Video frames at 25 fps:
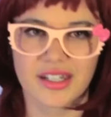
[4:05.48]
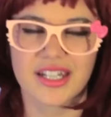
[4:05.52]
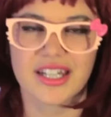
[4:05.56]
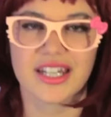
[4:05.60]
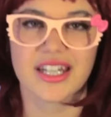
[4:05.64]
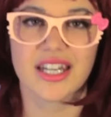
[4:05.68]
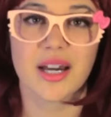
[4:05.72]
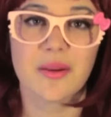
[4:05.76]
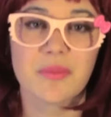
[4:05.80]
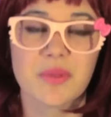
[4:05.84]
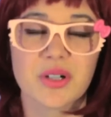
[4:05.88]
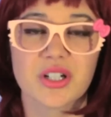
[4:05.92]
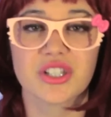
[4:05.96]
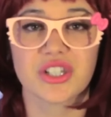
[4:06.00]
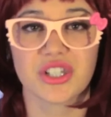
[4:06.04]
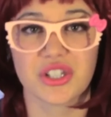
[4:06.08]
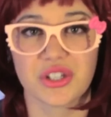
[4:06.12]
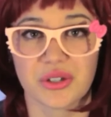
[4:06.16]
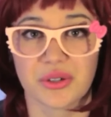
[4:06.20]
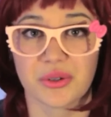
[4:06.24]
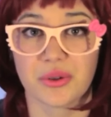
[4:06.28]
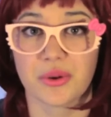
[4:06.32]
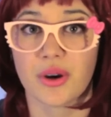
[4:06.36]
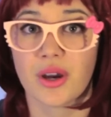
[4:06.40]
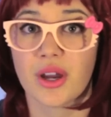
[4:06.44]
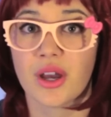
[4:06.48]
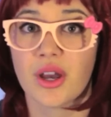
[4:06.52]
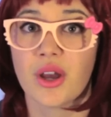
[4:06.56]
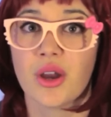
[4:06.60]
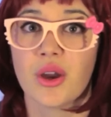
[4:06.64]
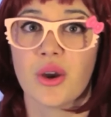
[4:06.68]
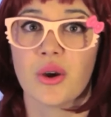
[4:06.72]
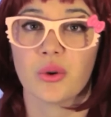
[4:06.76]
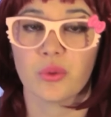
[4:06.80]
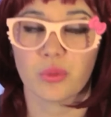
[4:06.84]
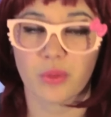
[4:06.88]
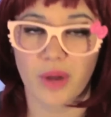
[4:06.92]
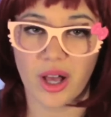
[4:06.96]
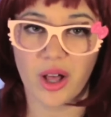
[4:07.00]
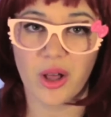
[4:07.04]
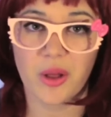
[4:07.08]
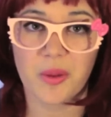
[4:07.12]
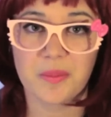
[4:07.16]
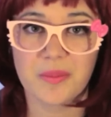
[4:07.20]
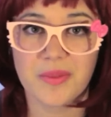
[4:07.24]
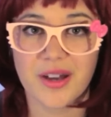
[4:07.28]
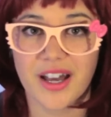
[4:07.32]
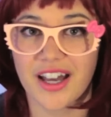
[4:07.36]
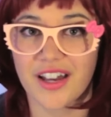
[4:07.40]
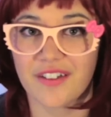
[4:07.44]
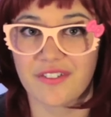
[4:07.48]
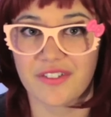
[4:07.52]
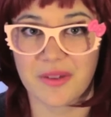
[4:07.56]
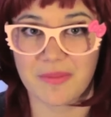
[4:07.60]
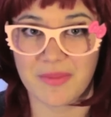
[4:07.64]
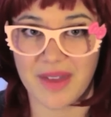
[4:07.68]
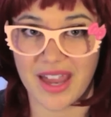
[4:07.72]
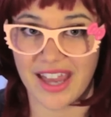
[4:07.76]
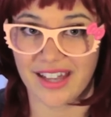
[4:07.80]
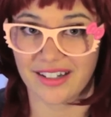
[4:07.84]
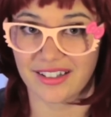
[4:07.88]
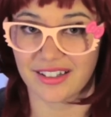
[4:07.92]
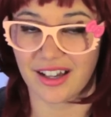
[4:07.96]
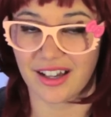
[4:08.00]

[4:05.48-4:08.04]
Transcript: Number two, Realm of the Mad